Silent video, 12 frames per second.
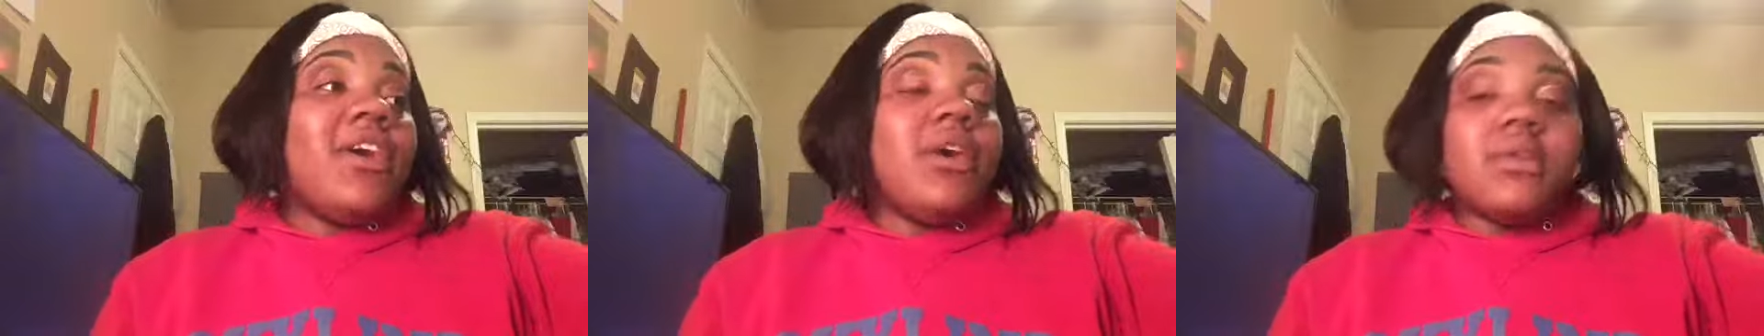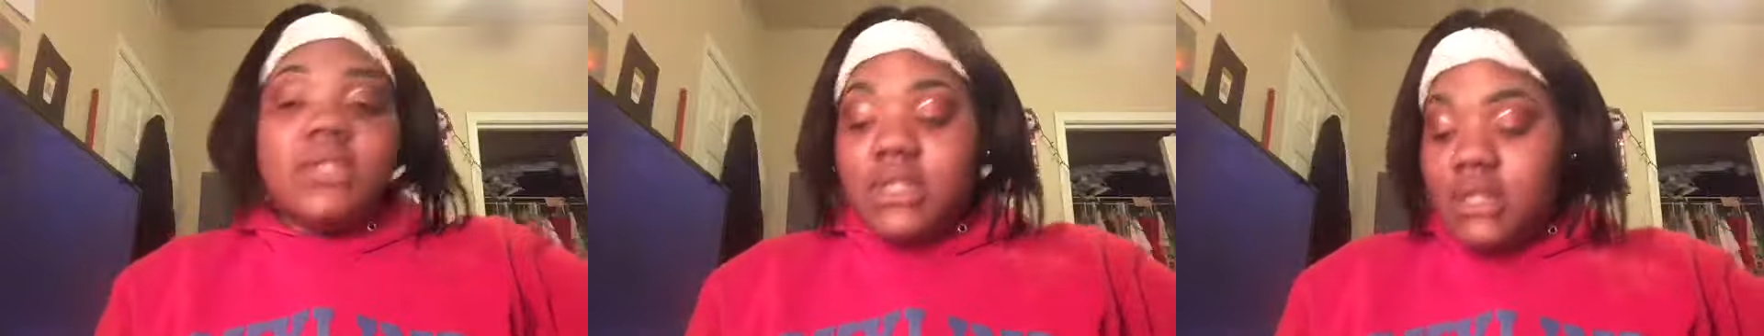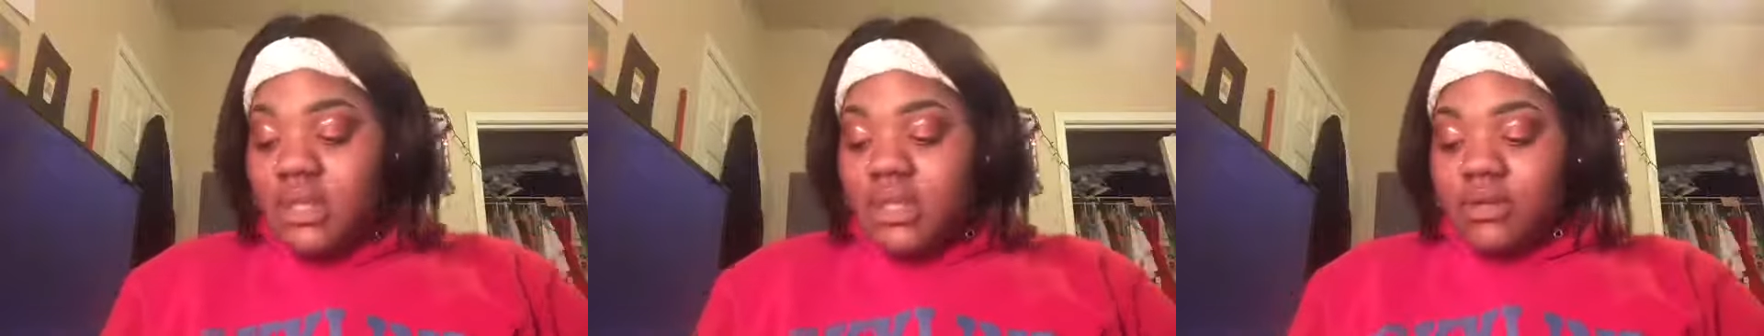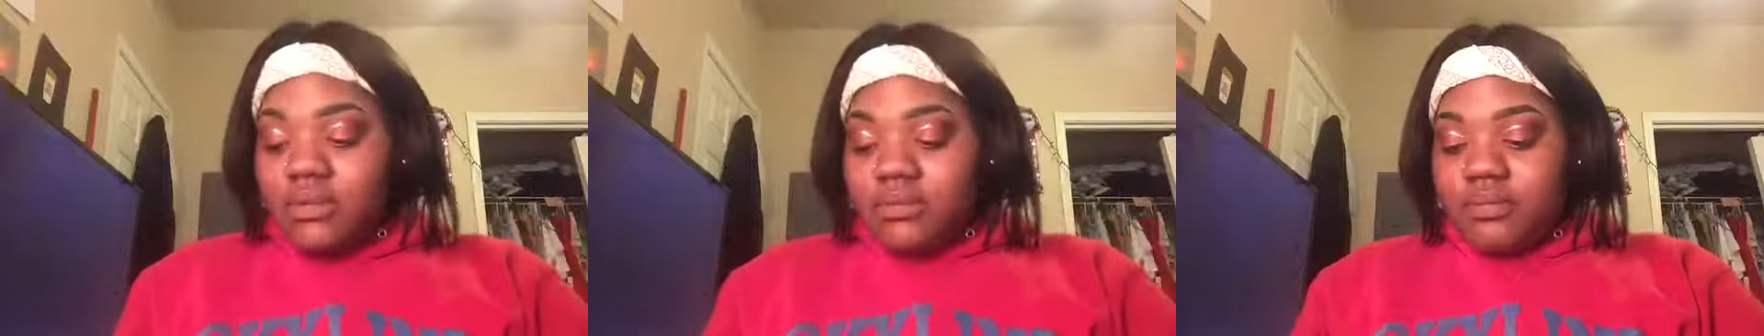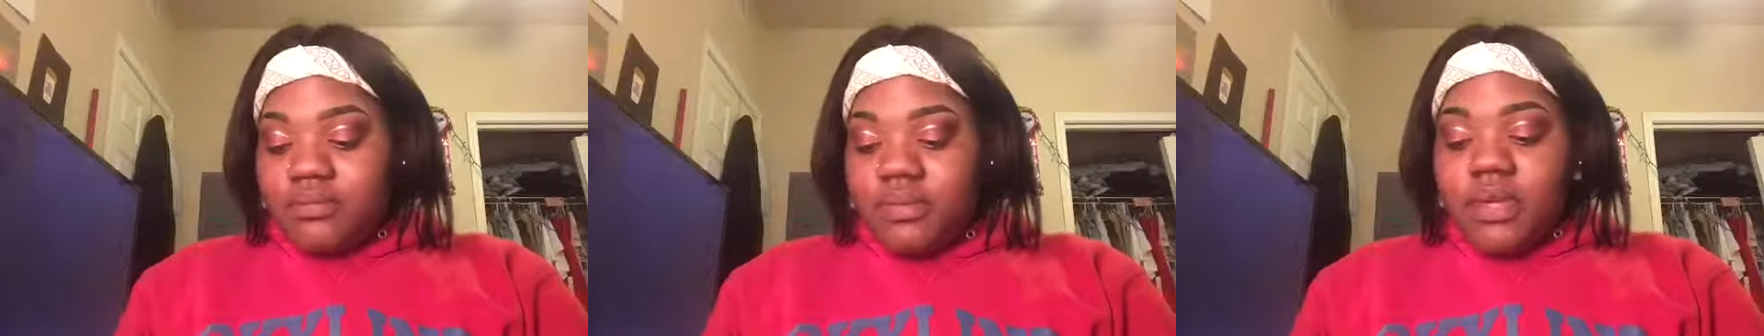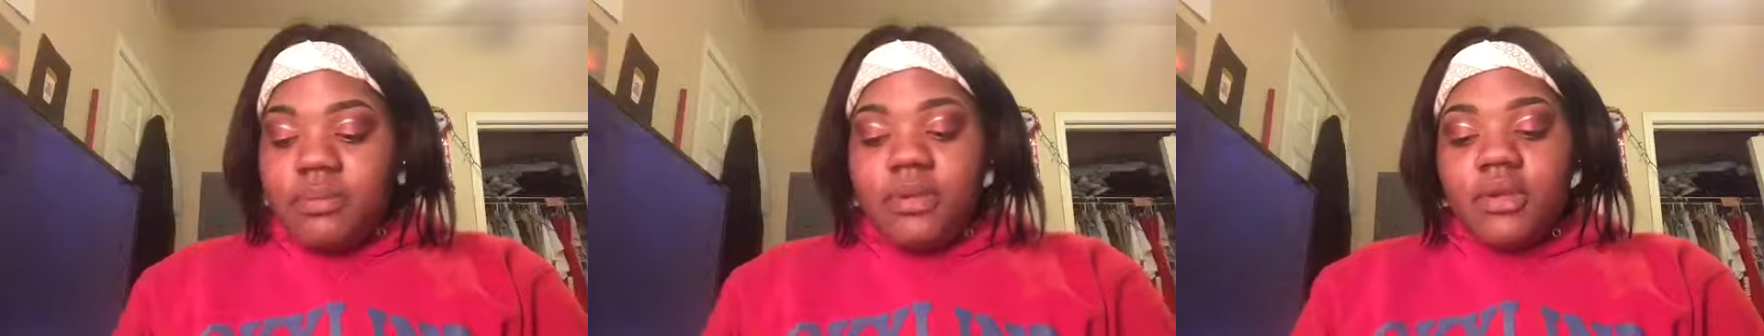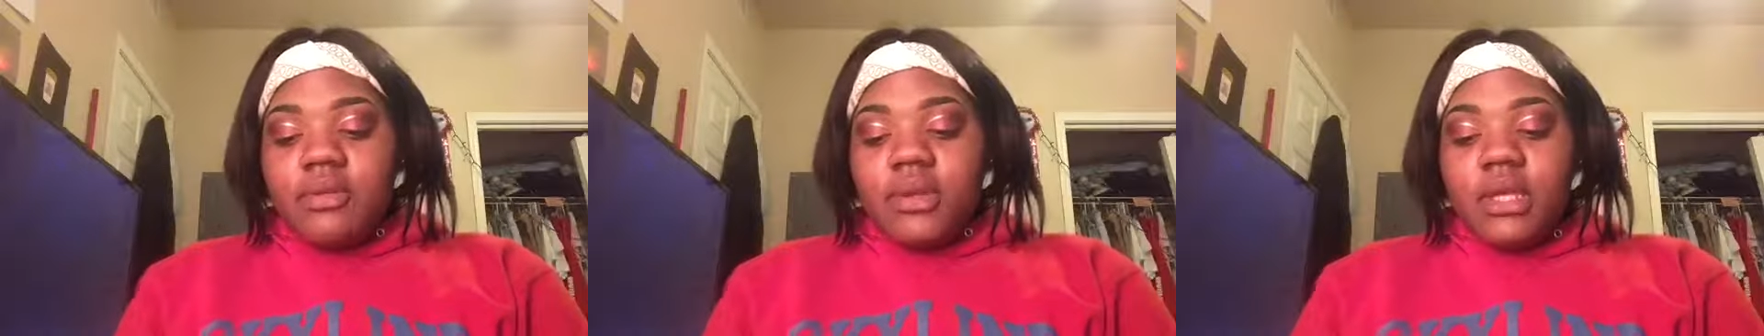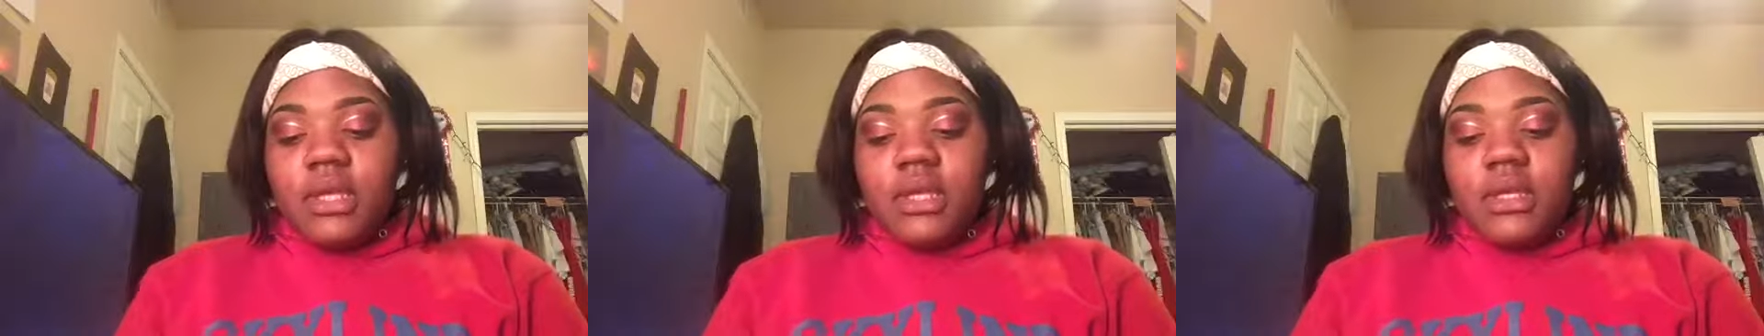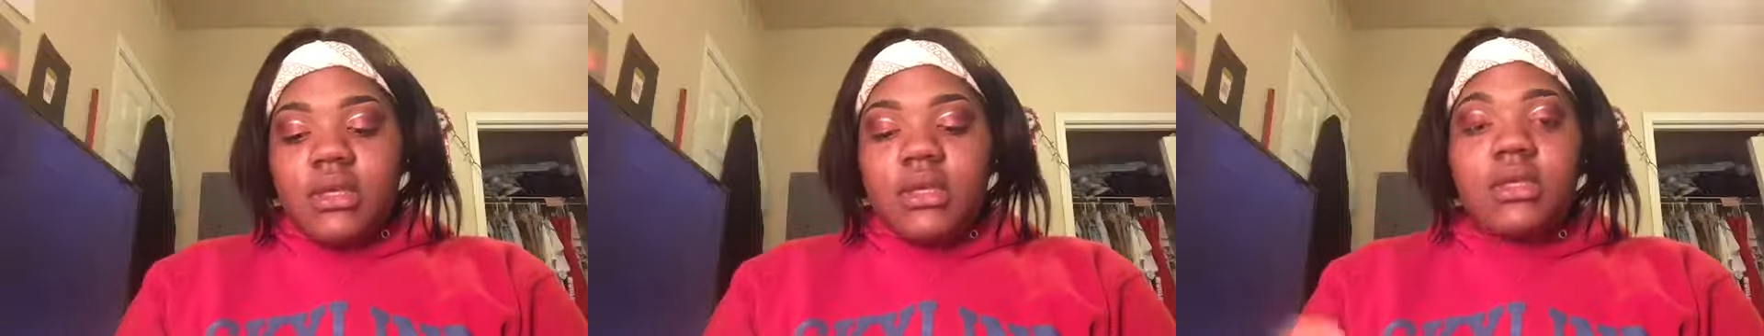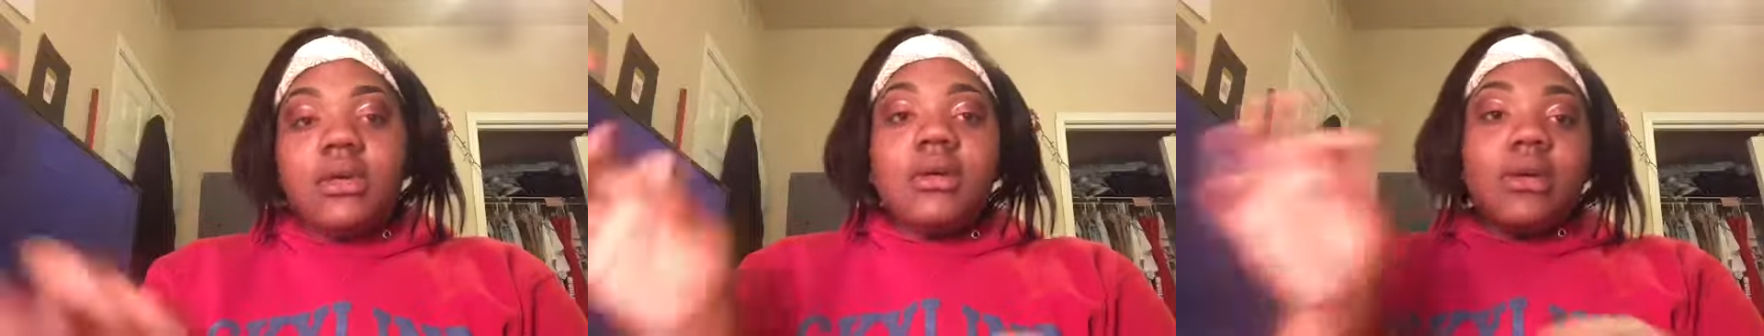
always done that. But I put on my hand,